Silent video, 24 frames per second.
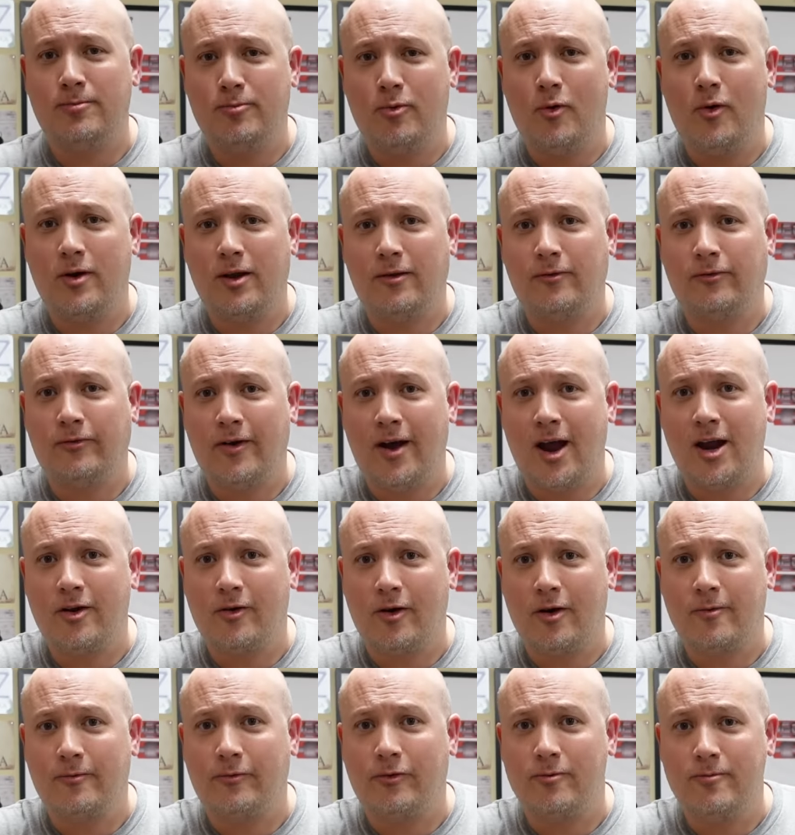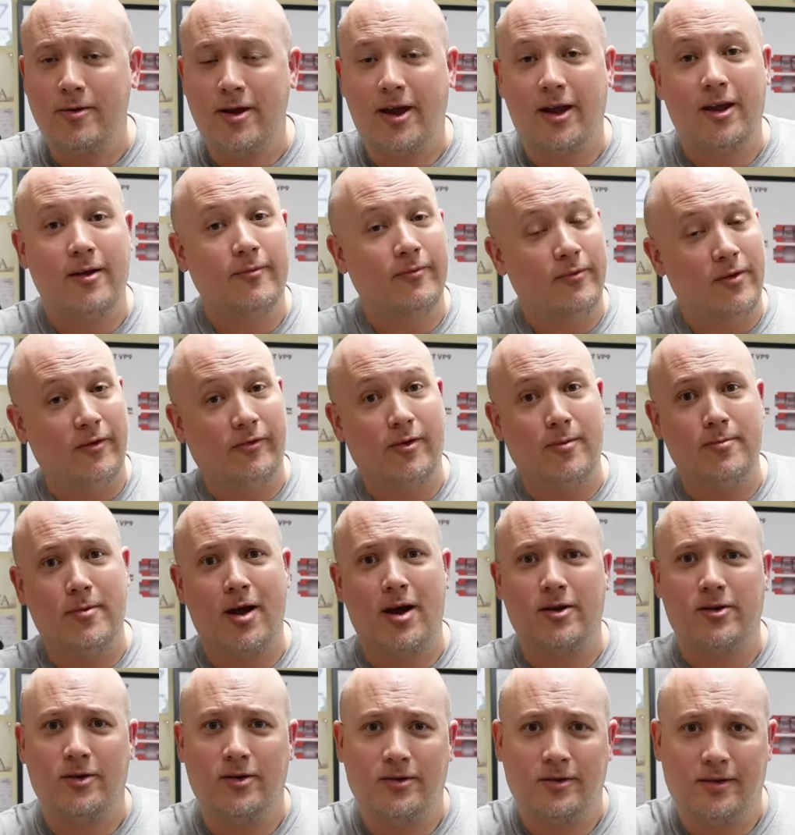pointing firearm for me if I'm
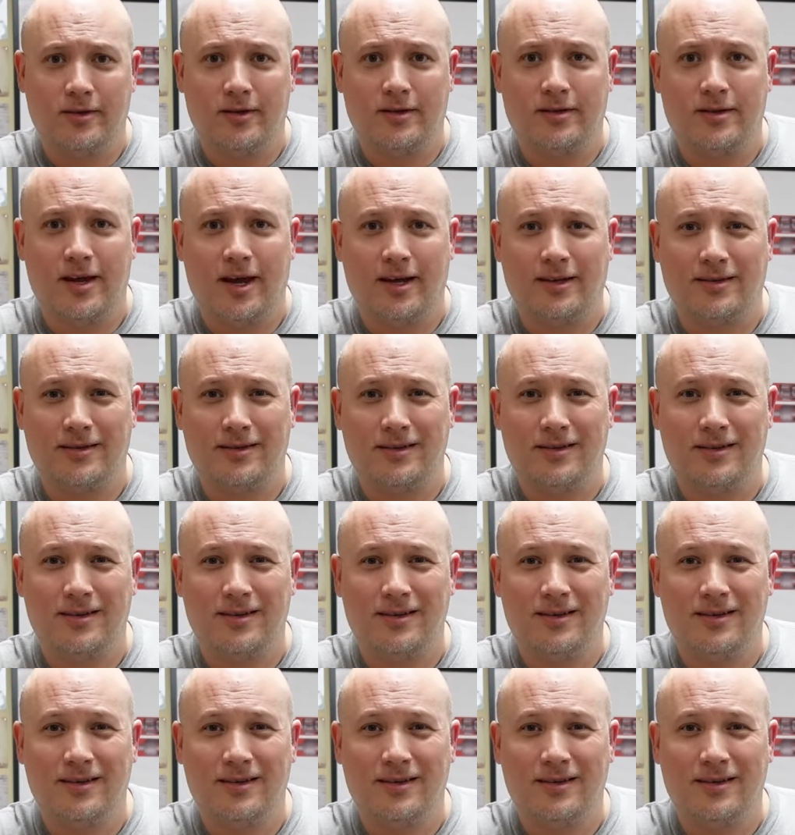not using the sights.